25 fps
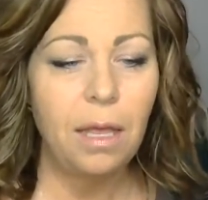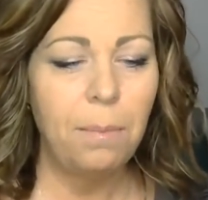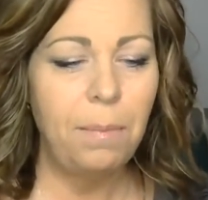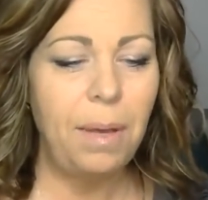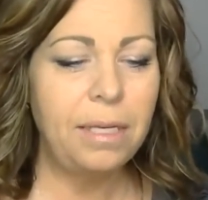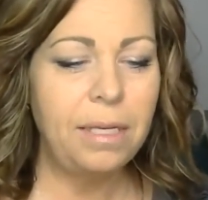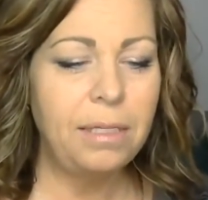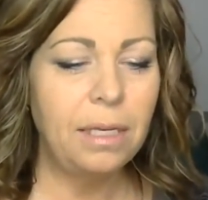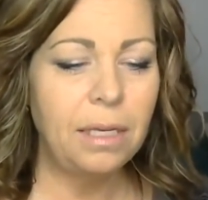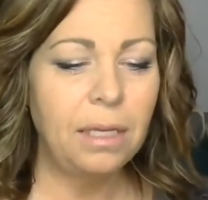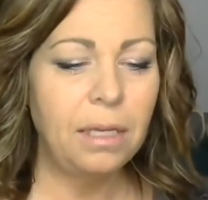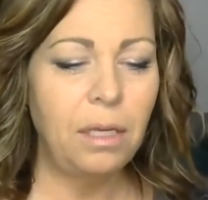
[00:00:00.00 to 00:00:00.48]

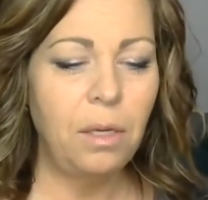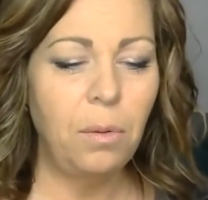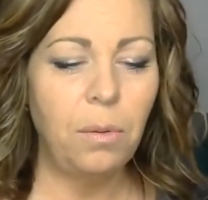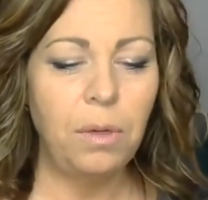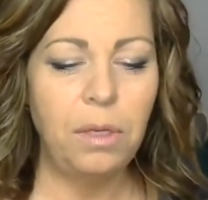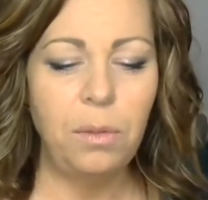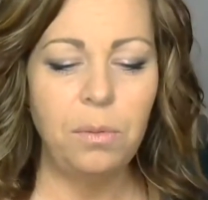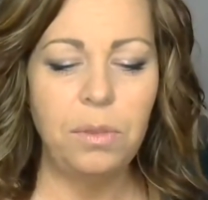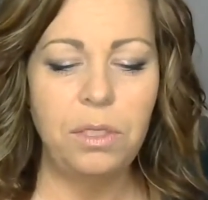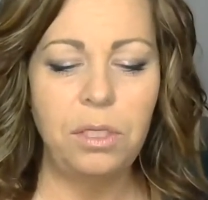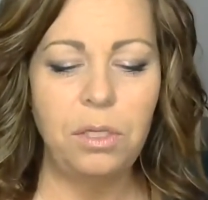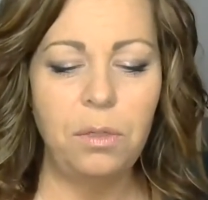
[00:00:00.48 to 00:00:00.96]
Basically
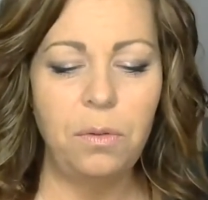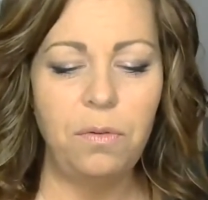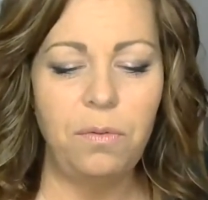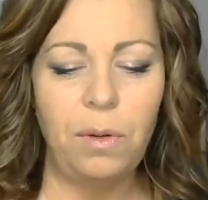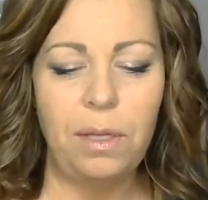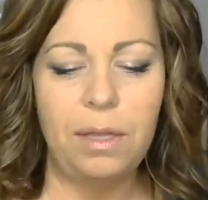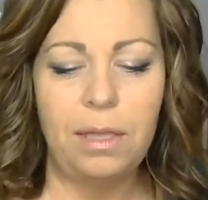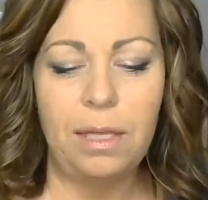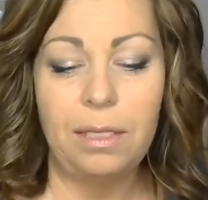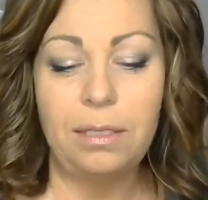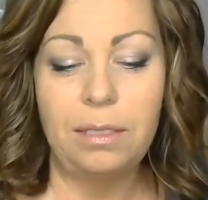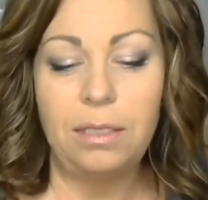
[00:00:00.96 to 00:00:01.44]
what you would do
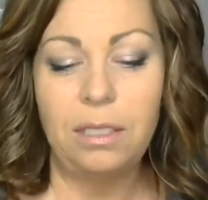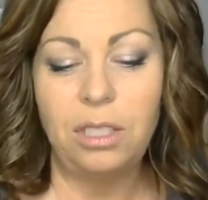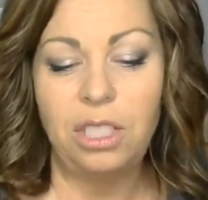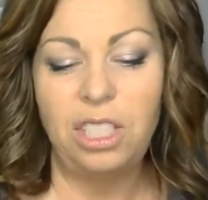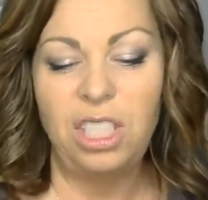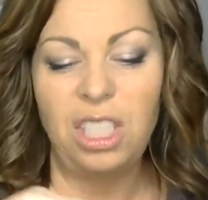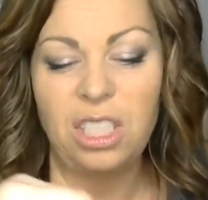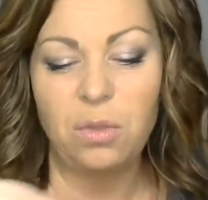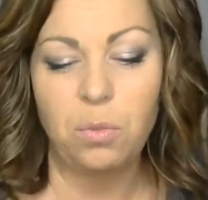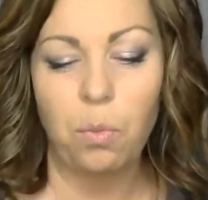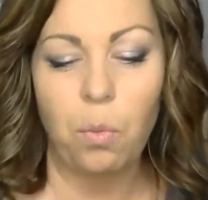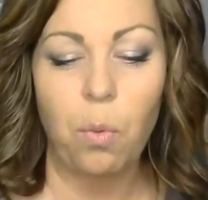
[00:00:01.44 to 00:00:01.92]
with this is
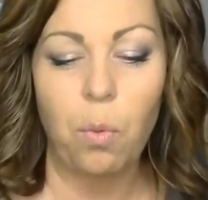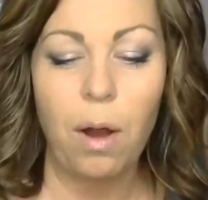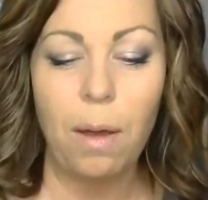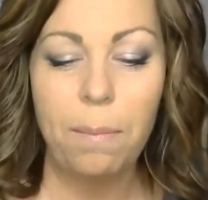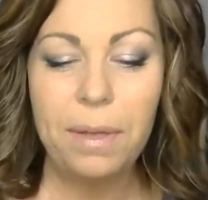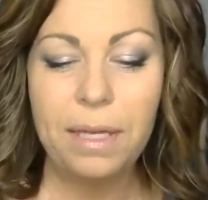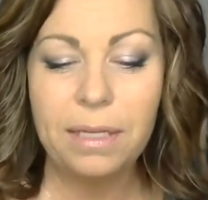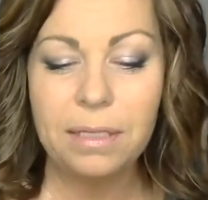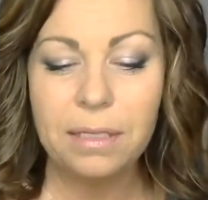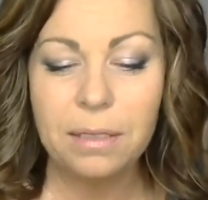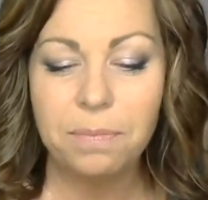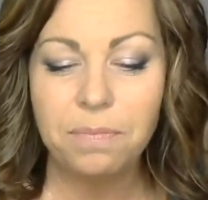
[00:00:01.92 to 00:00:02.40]
just
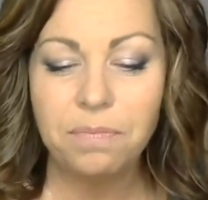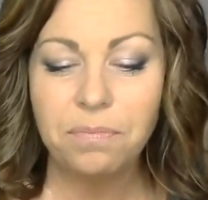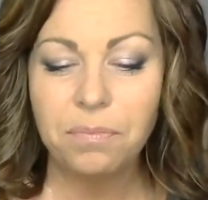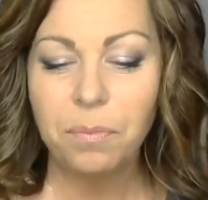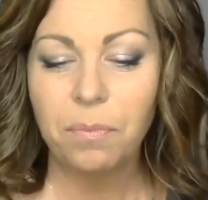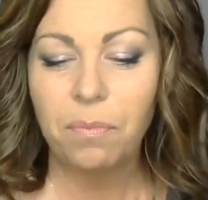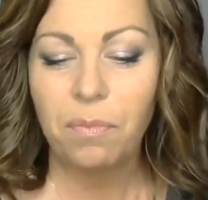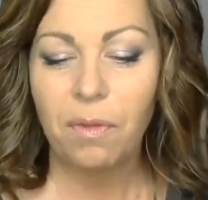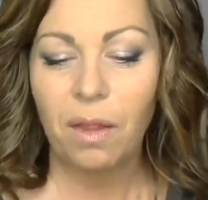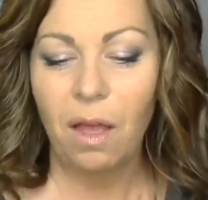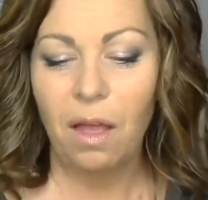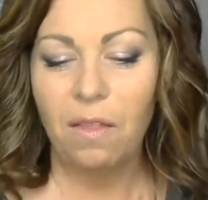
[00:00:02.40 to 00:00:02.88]
rub it
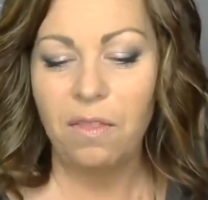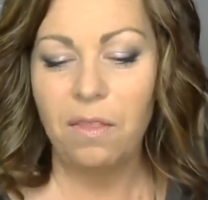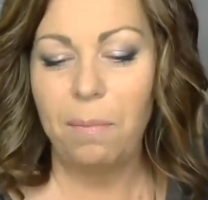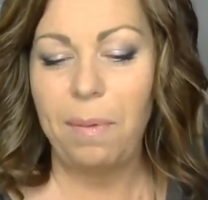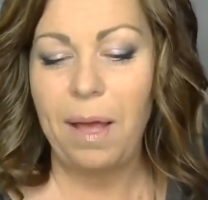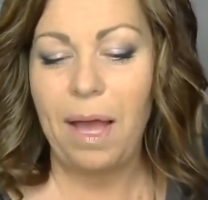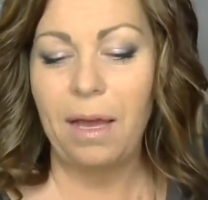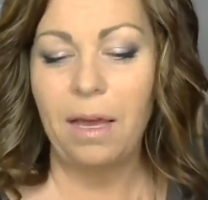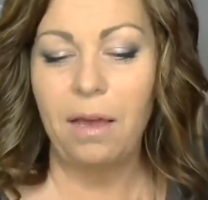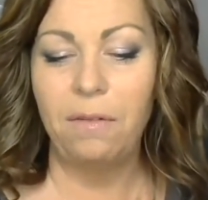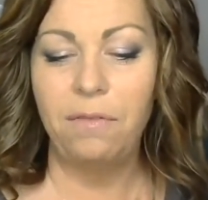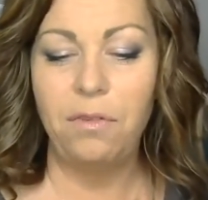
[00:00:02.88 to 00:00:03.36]
on the
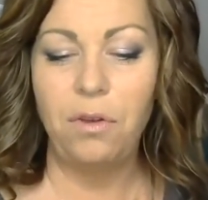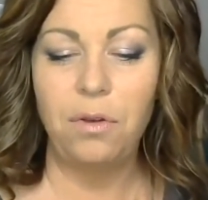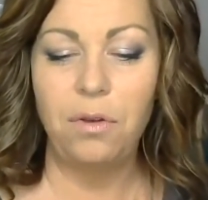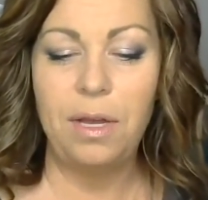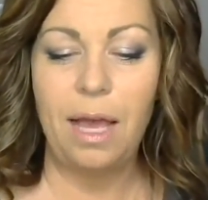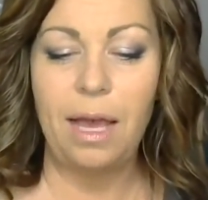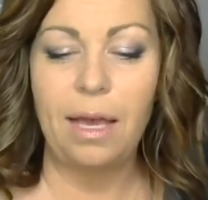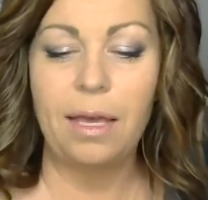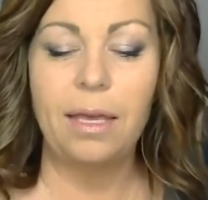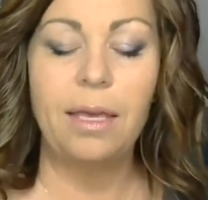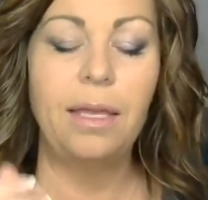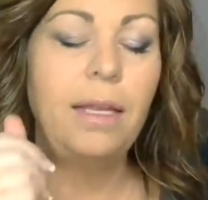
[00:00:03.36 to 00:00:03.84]
back of your
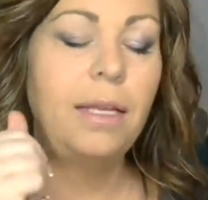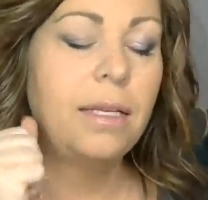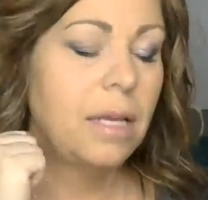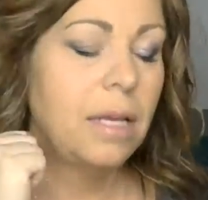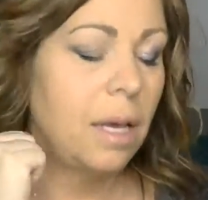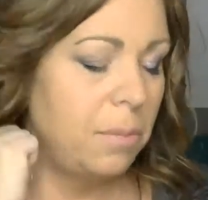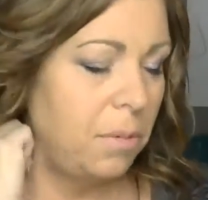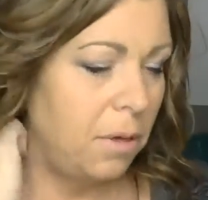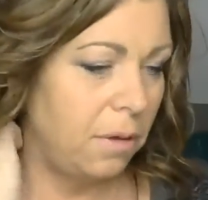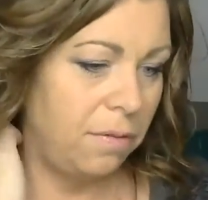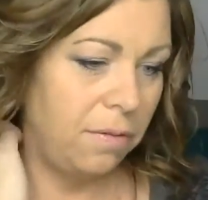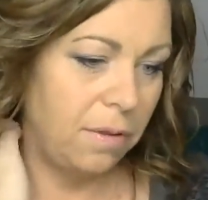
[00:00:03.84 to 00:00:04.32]
neck.
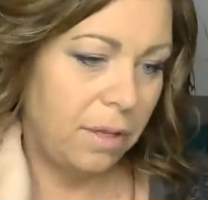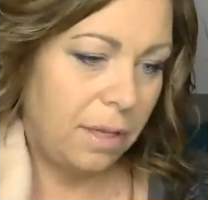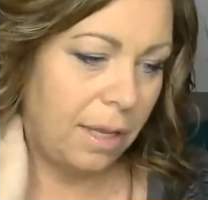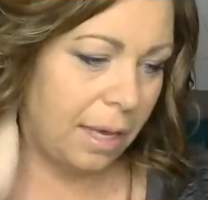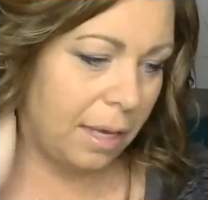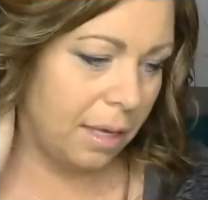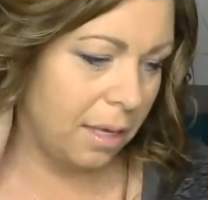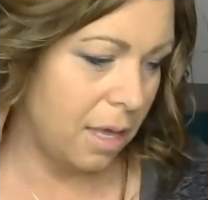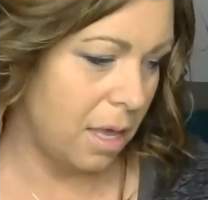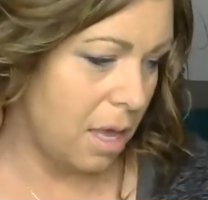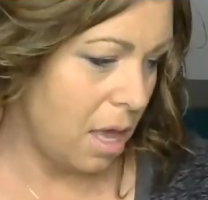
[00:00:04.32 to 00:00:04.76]
Anytime you feel like,